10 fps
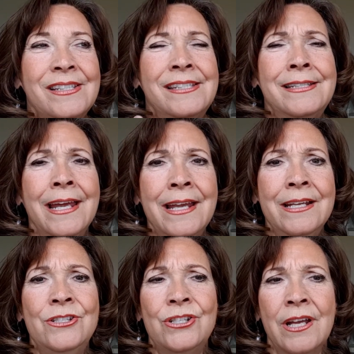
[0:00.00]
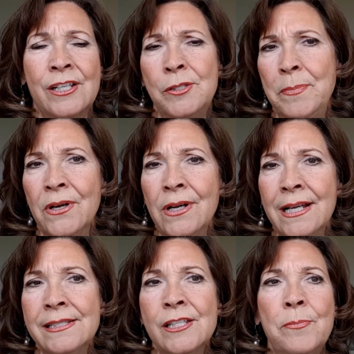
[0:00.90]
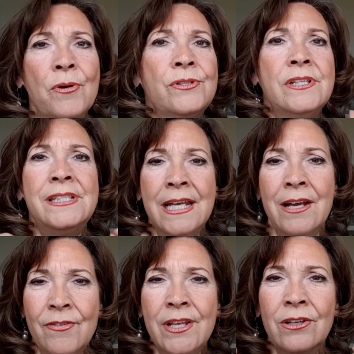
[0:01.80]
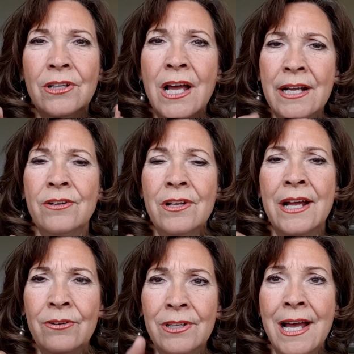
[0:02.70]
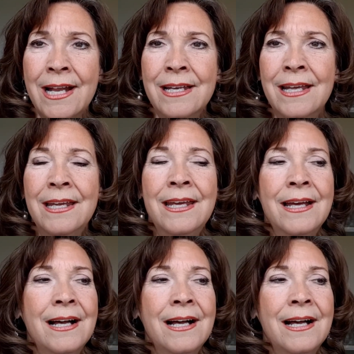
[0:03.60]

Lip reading: stage experience, as opposed to seeing everything online.